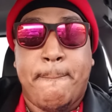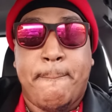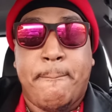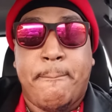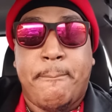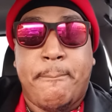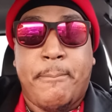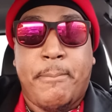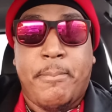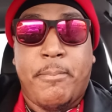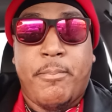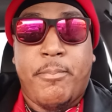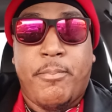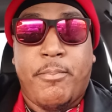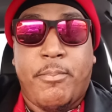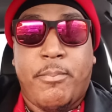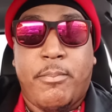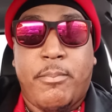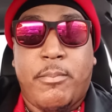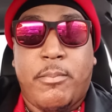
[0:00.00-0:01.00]

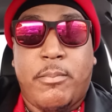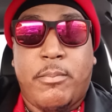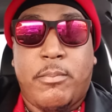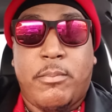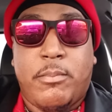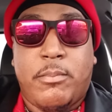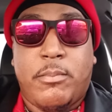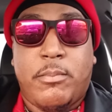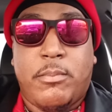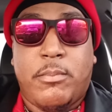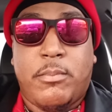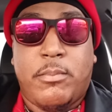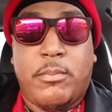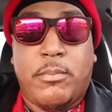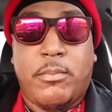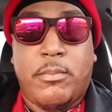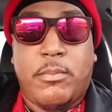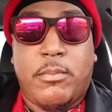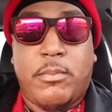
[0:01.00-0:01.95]
(no one is talking)